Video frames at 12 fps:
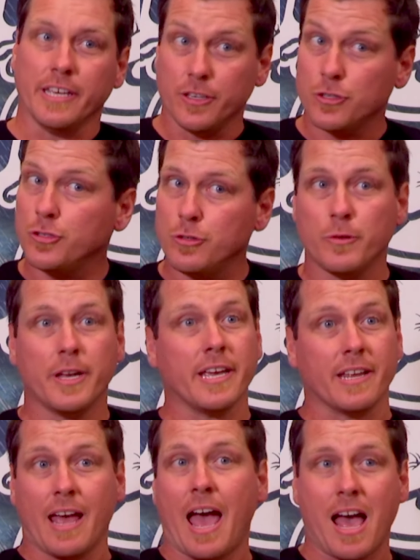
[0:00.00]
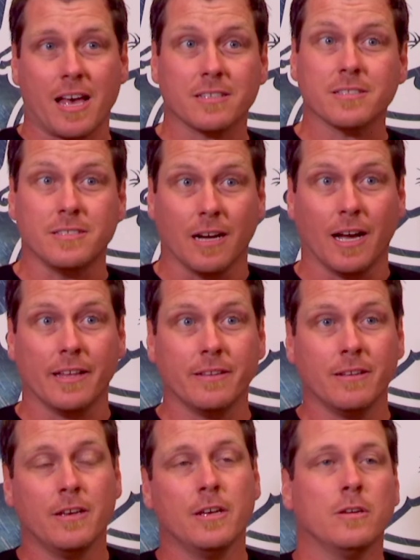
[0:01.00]
is doing and has done,
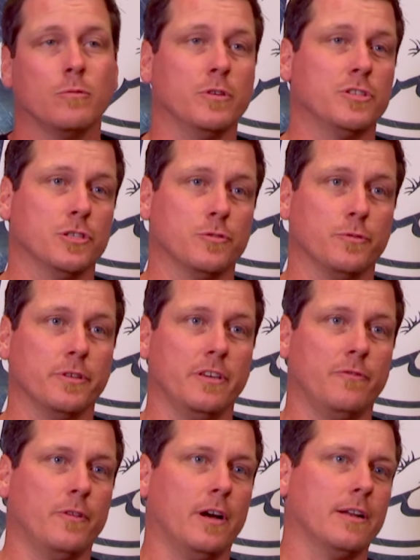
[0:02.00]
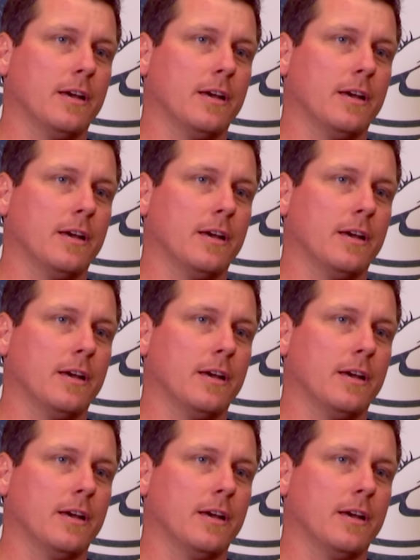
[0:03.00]
which is really fun.